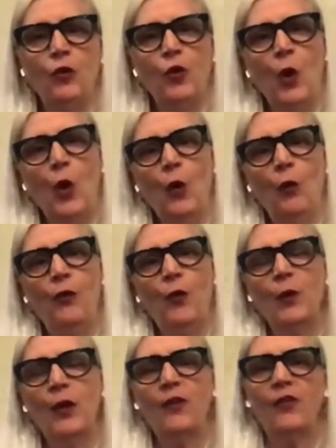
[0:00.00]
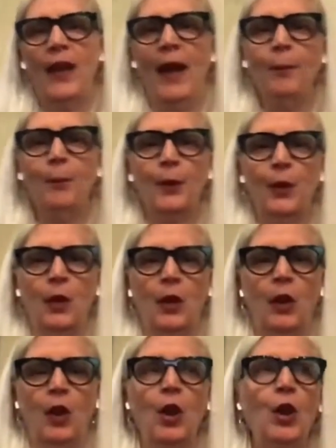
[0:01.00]
So, for
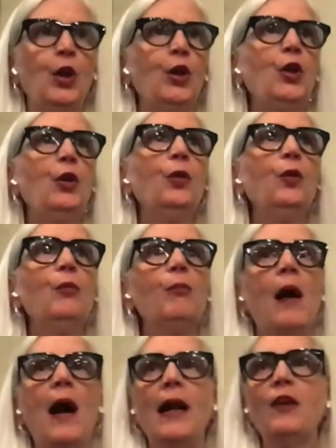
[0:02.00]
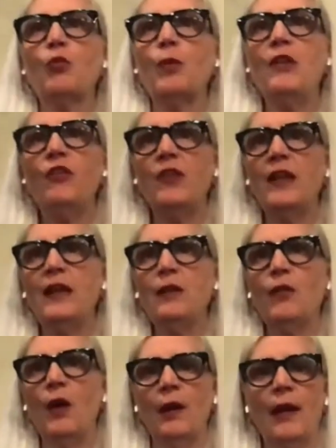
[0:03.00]
example, you might
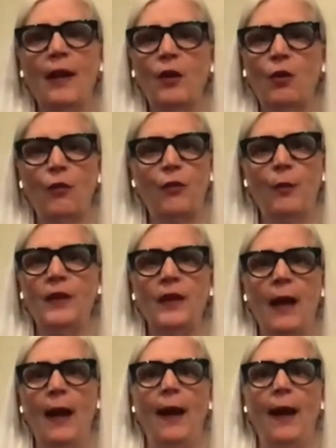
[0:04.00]
receive a letter from the